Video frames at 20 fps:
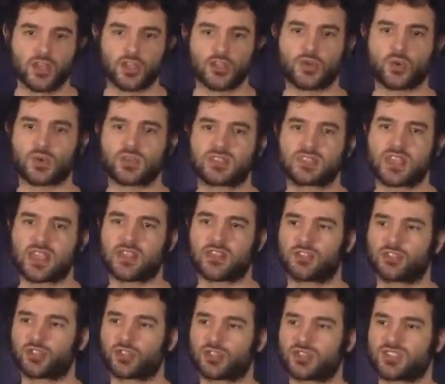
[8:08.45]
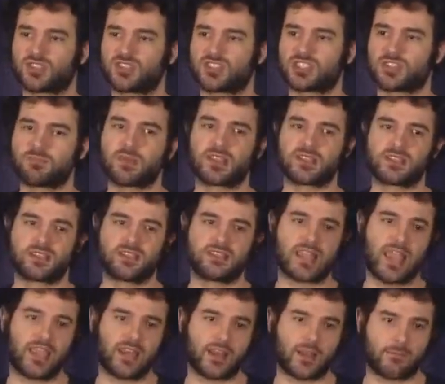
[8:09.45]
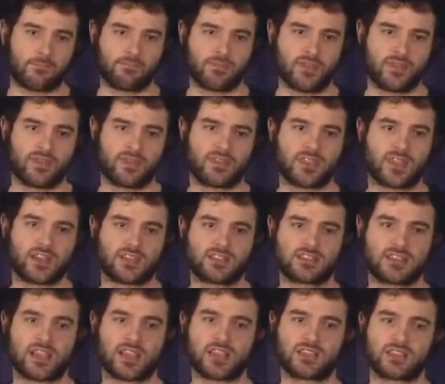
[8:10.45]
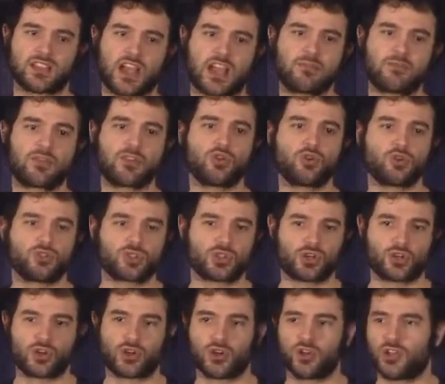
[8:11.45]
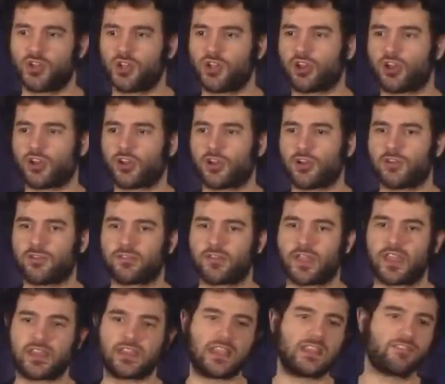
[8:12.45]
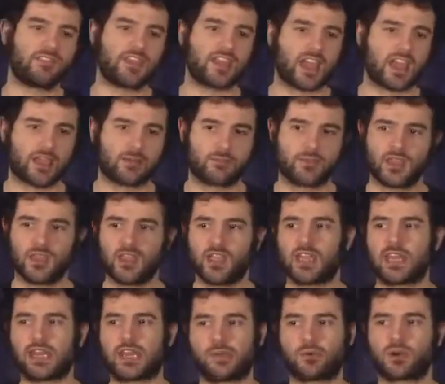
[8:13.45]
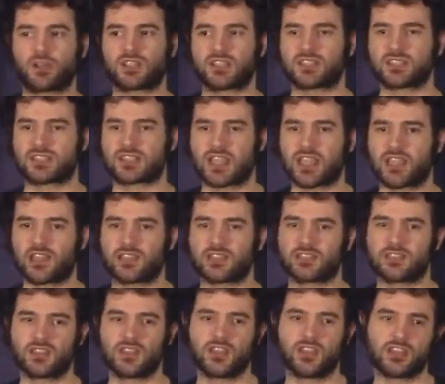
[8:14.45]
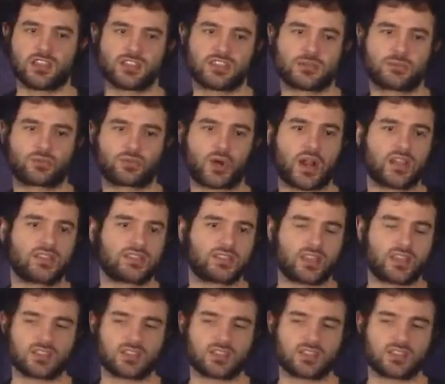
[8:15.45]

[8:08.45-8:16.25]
you instead just submit data that says, I'm a user of an EVM and I want to send some, trans,